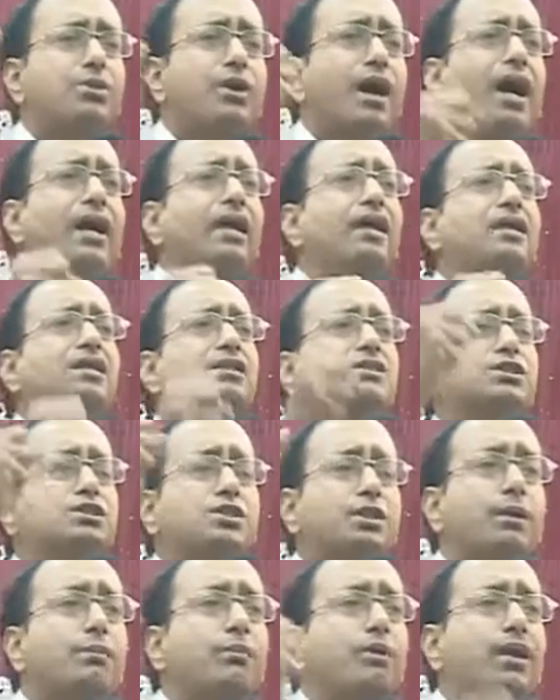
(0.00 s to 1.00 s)
trials,
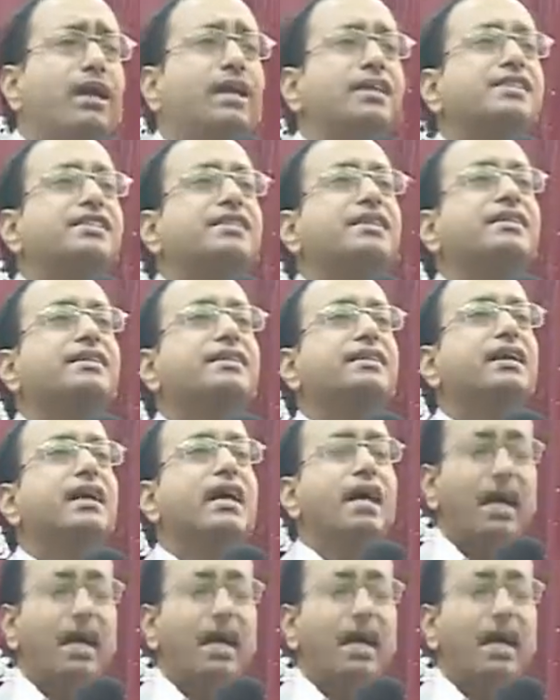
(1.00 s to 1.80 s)
tribulation,